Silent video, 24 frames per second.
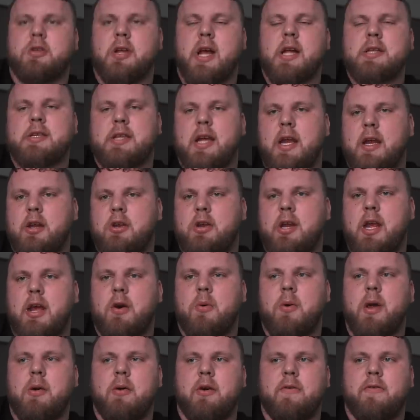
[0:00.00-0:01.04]
so that's something to take
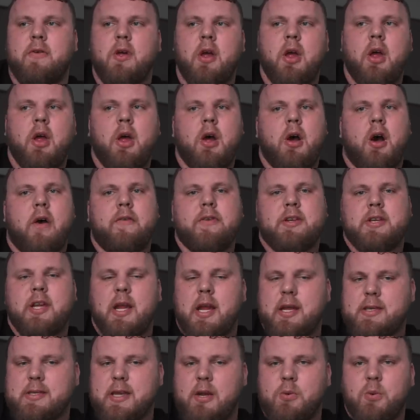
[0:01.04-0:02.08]
away with. Obviously,
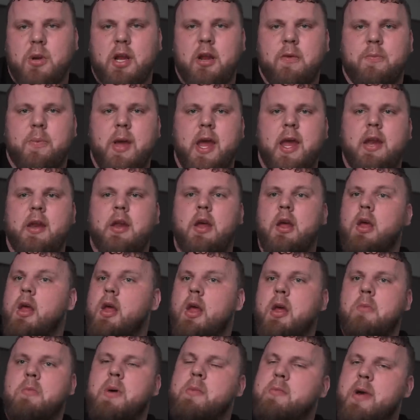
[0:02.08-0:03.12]
like I said, Wheel of Pain,
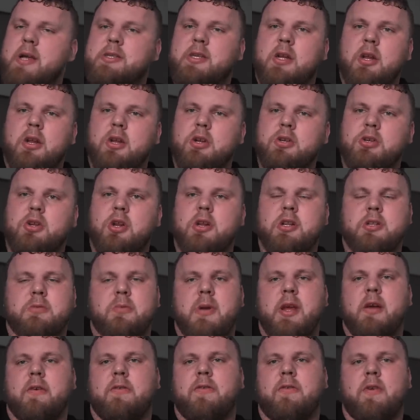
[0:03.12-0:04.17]
my muscular endurance
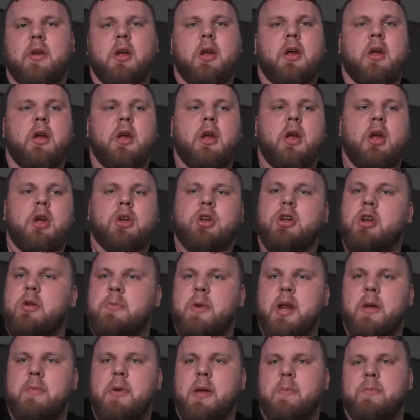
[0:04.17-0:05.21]
may have, could
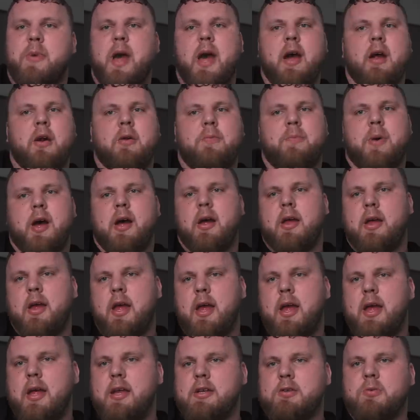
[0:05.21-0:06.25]
have been a bit better, but
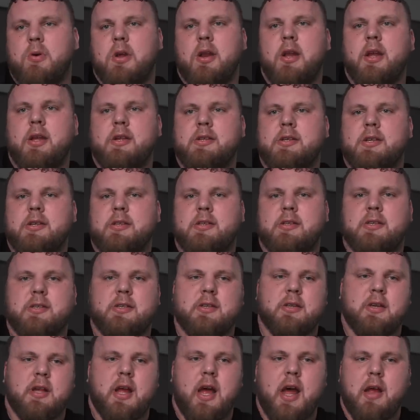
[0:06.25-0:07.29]
it is what it is.
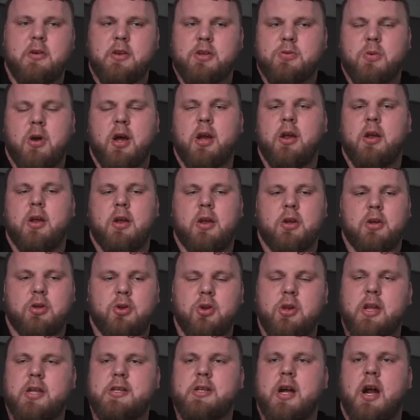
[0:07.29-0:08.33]
It's, I just want to
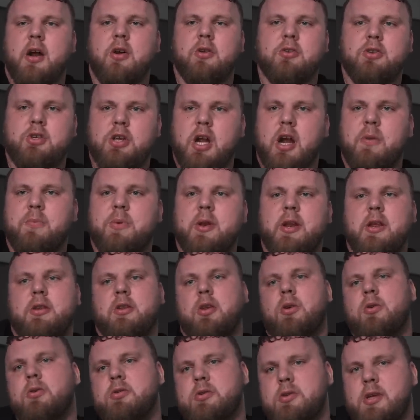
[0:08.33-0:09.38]
do this Arnold, sharpen the
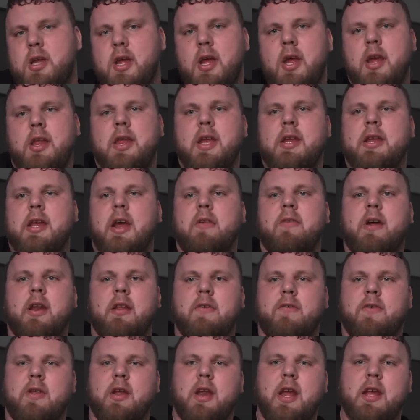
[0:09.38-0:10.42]
tools, then get
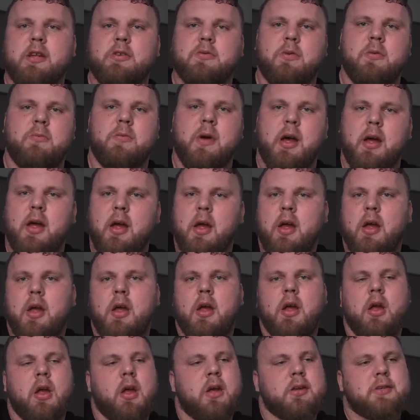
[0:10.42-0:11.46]
ready for the next one. But
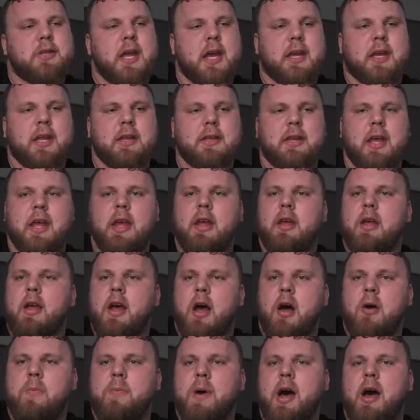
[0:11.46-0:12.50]
second day,
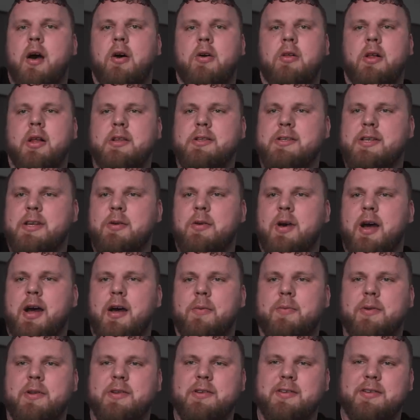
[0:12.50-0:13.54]
I'll battle and see what
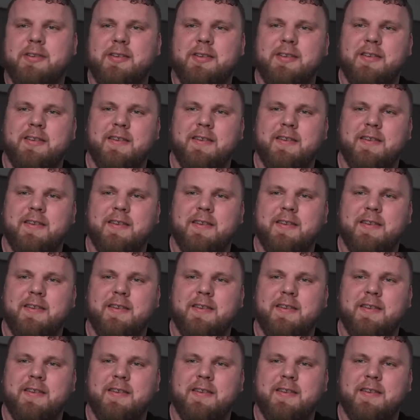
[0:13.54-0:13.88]
happens. So.